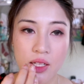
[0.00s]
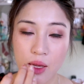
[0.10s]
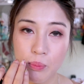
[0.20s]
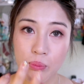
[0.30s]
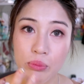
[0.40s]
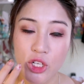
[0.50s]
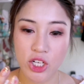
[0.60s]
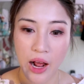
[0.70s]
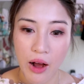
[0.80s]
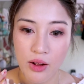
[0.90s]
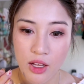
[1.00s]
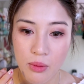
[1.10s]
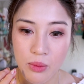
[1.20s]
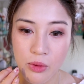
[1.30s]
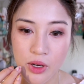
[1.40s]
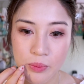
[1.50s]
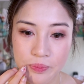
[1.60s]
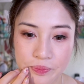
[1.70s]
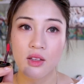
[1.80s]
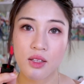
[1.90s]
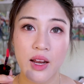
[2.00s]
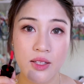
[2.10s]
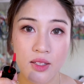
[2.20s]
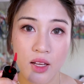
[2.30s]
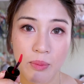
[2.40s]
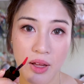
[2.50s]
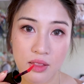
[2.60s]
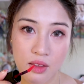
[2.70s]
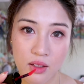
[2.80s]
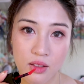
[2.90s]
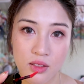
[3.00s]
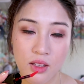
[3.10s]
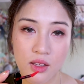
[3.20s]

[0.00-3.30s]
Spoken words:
like push it out a little bit more. The nice thing about these